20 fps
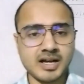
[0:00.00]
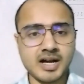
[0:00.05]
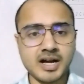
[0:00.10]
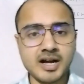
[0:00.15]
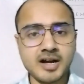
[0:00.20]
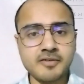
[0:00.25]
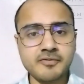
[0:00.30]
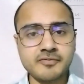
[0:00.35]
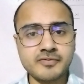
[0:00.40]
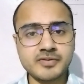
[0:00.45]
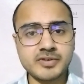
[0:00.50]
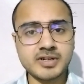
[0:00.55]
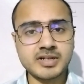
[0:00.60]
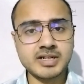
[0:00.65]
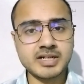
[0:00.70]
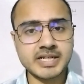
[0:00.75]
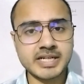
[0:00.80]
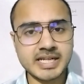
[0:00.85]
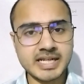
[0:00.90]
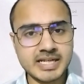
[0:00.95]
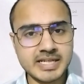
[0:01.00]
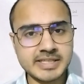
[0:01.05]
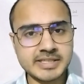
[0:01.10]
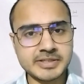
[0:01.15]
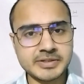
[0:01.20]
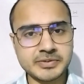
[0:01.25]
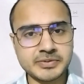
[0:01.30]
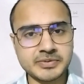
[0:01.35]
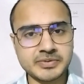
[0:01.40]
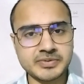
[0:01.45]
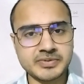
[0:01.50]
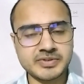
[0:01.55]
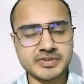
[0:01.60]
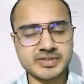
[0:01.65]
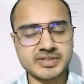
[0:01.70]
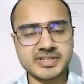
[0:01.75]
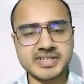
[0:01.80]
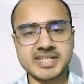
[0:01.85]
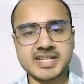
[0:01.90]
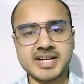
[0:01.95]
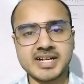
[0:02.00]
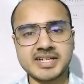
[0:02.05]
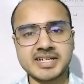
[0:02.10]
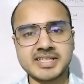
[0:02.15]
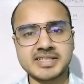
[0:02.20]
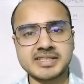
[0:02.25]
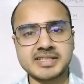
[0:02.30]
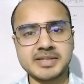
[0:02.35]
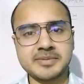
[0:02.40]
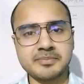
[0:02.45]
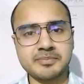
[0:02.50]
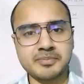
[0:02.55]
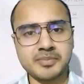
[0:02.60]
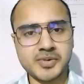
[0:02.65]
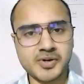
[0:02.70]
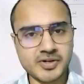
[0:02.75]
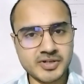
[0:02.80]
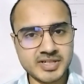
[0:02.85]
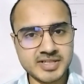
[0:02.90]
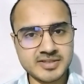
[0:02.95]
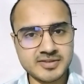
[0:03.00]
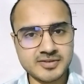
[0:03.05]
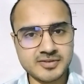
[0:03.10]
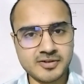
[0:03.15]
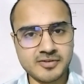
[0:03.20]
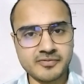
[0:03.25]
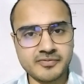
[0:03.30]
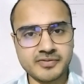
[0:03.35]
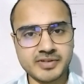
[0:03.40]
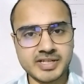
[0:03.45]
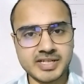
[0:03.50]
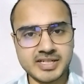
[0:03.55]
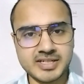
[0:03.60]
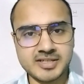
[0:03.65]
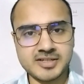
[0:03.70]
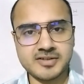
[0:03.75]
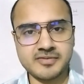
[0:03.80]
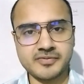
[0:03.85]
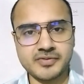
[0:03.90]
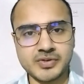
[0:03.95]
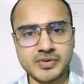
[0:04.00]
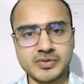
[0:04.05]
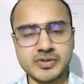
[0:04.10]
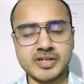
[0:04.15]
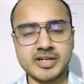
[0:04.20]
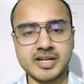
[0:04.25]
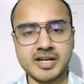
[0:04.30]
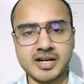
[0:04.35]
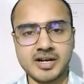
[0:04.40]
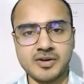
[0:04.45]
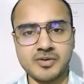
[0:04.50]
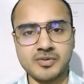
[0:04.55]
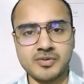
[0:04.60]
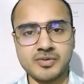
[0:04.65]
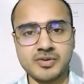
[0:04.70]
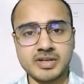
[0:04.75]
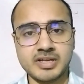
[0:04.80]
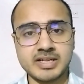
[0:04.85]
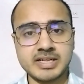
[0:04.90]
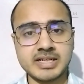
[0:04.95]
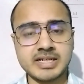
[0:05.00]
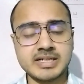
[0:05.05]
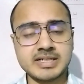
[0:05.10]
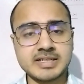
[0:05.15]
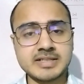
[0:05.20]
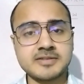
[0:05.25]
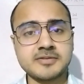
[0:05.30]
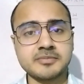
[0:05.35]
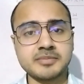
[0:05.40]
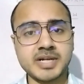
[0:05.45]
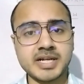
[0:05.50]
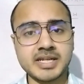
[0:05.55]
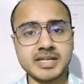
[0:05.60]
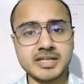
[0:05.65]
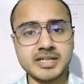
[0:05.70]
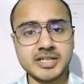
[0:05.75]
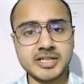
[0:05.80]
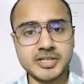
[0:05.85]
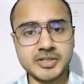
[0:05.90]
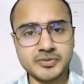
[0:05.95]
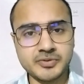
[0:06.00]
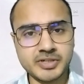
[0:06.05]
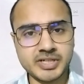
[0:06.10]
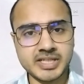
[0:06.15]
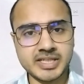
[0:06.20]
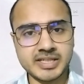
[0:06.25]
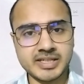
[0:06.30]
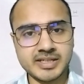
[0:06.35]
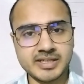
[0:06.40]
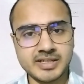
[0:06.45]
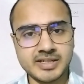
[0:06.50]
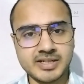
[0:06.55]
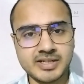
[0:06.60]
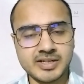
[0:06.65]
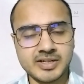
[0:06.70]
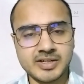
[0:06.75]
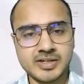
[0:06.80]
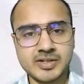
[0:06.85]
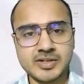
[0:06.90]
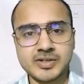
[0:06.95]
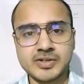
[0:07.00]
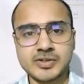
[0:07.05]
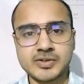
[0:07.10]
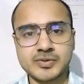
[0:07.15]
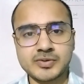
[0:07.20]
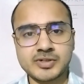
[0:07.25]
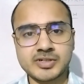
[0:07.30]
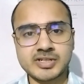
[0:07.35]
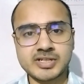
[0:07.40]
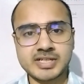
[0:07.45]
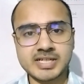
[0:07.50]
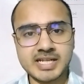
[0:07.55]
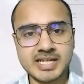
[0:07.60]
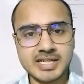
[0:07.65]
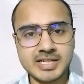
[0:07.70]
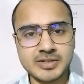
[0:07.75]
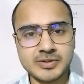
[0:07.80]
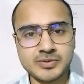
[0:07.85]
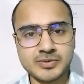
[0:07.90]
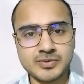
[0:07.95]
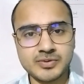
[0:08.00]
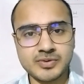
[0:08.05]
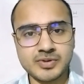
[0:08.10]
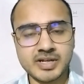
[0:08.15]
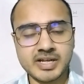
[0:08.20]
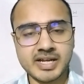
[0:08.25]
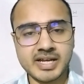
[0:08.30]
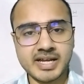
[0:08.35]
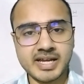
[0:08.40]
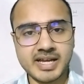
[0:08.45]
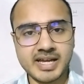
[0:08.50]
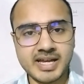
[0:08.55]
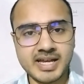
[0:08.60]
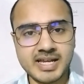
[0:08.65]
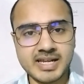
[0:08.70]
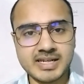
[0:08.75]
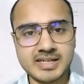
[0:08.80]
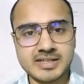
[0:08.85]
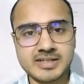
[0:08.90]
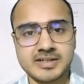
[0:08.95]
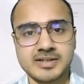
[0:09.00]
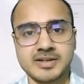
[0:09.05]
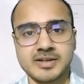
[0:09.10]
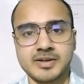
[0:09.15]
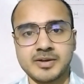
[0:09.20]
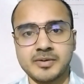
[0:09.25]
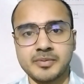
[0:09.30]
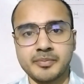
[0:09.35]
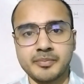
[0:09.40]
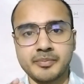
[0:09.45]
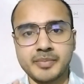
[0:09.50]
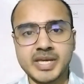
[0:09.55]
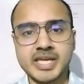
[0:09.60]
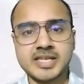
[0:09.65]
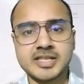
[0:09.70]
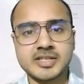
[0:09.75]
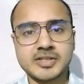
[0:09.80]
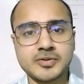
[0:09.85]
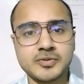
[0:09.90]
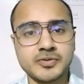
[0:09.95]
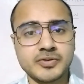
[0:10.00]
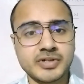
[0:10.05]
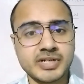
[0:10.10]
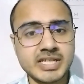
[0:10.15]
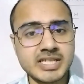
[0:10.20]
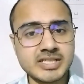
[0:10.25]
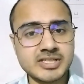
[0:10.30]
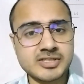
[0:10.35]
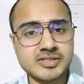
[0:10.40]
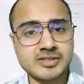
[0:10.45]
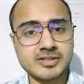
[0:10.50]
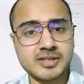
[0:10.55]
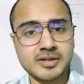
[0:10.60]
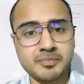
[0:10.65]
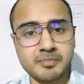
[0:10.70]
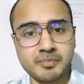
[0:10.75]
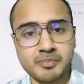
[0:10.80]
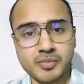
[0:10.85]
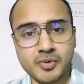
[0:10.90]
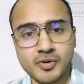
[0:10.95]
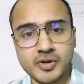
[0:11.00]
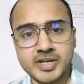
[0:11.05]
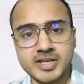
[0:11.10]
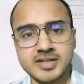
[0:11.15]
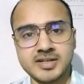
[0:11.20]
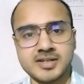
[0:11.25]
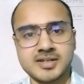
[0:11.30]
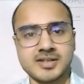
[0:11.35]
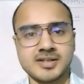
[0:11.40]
After telling you regarding the importance of interview, now it is my duty to tell you and make you reach the point